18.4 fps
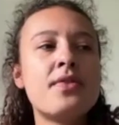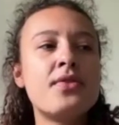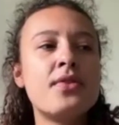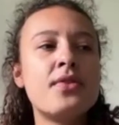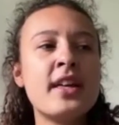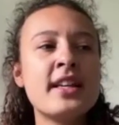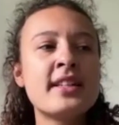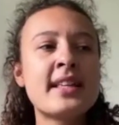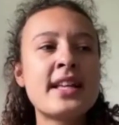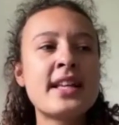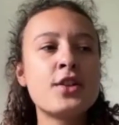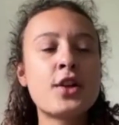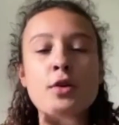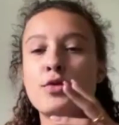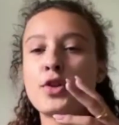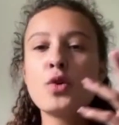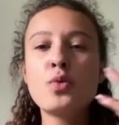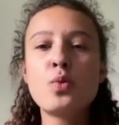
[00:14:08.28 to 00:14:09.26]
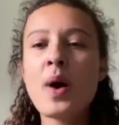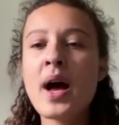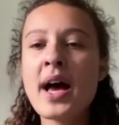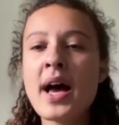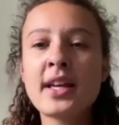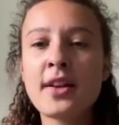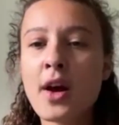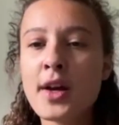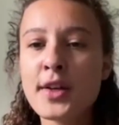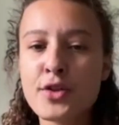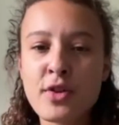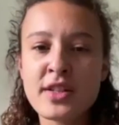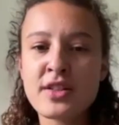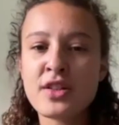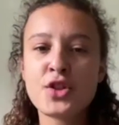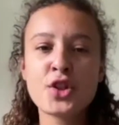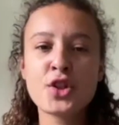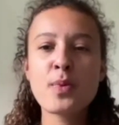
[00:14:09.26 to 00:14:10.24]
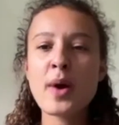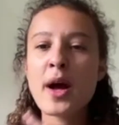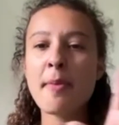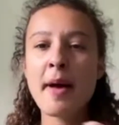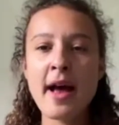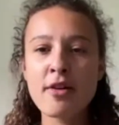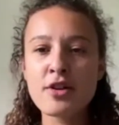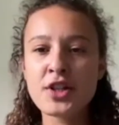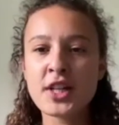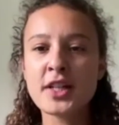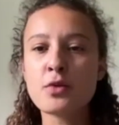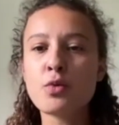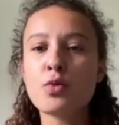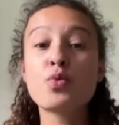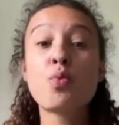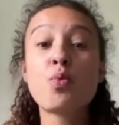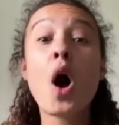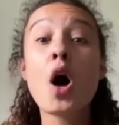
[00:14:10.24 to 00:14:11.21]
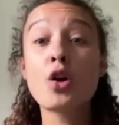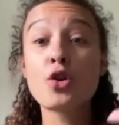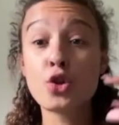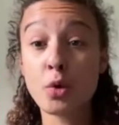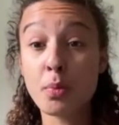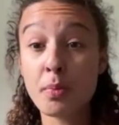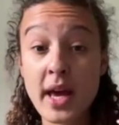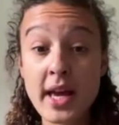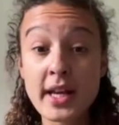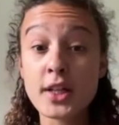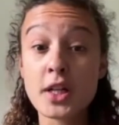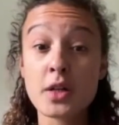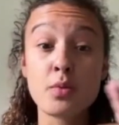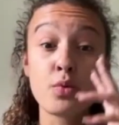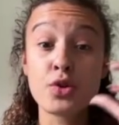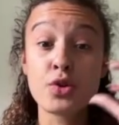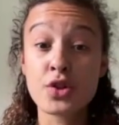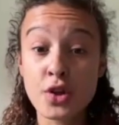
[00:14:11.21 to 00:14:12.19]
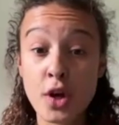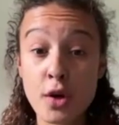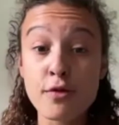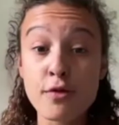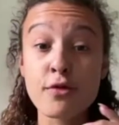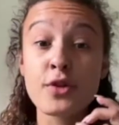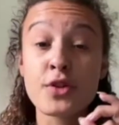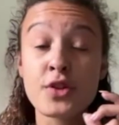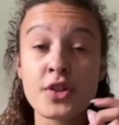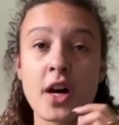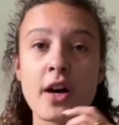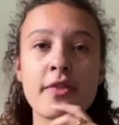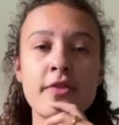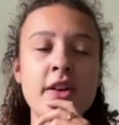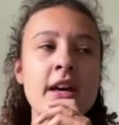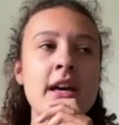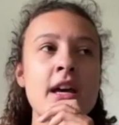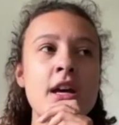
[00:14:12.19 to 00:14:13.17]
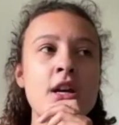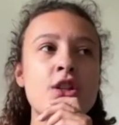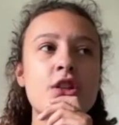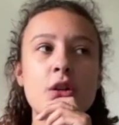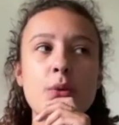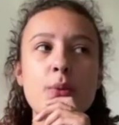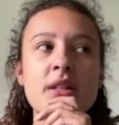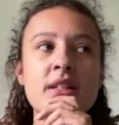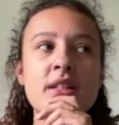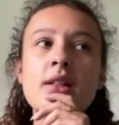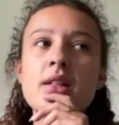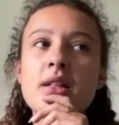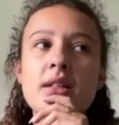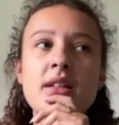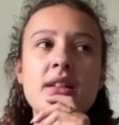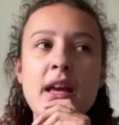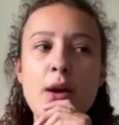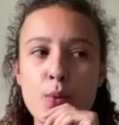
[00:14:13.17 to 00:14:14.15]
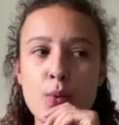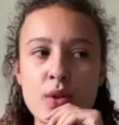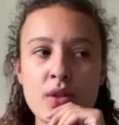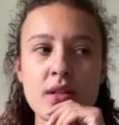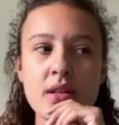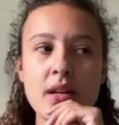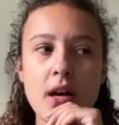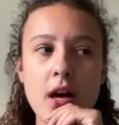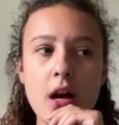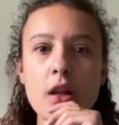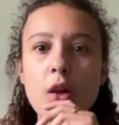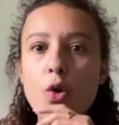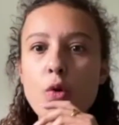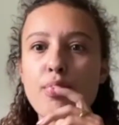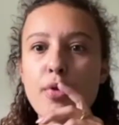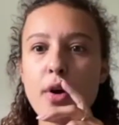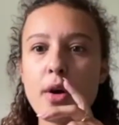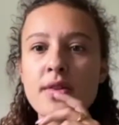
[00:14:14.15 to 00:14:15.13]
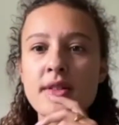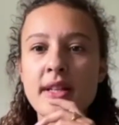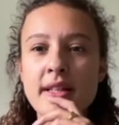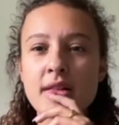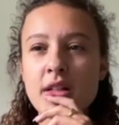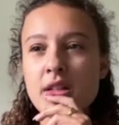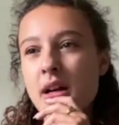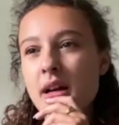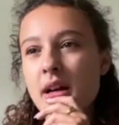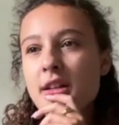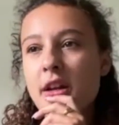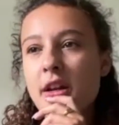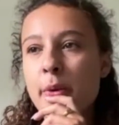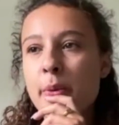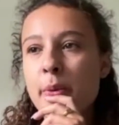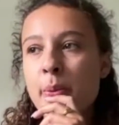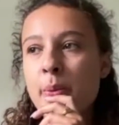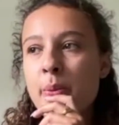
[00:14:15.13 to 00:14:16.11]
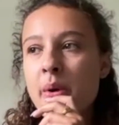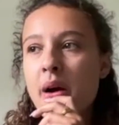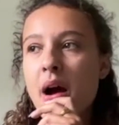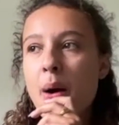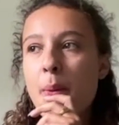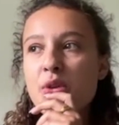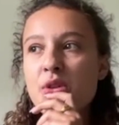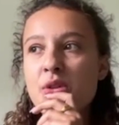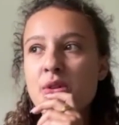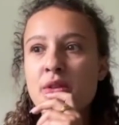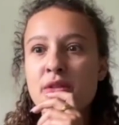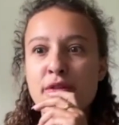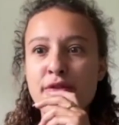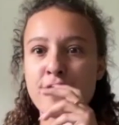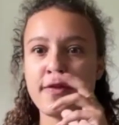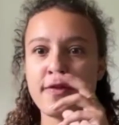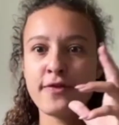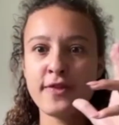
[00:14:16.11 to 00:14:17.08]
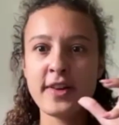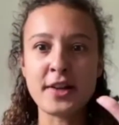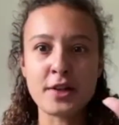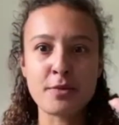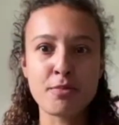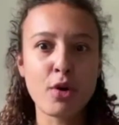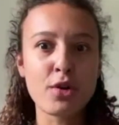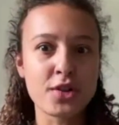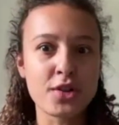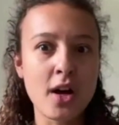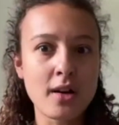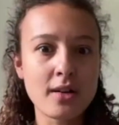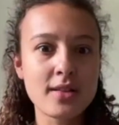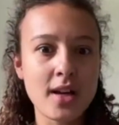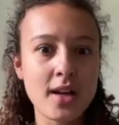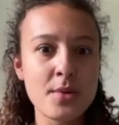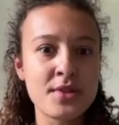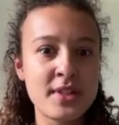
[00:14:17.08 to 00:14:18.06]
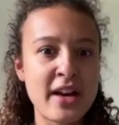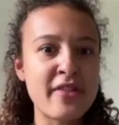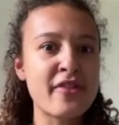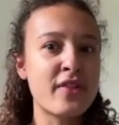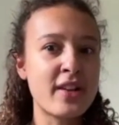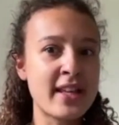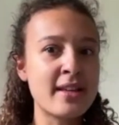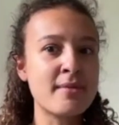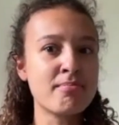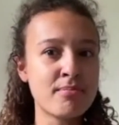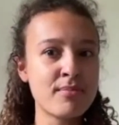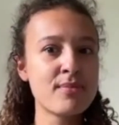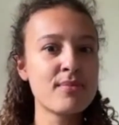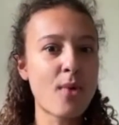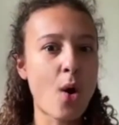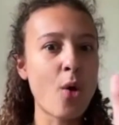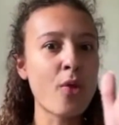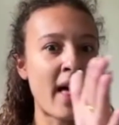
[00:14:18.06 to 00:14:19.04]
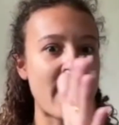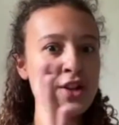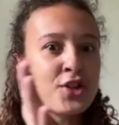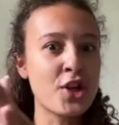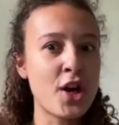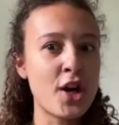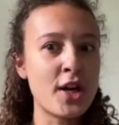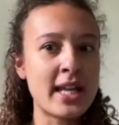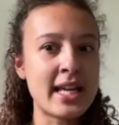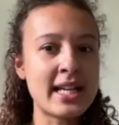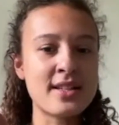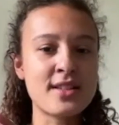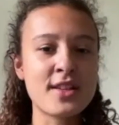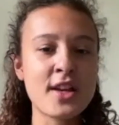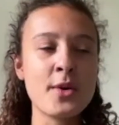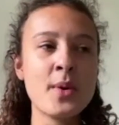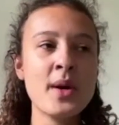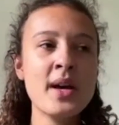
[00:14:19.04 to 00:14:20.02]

they said, don't wear your nice dresses, just wear a pair of jeans, we'll just workshop it, we'll just go through stuff. So we did, and it was a long process because I wasn't the finished product. I was definitely on that journey. So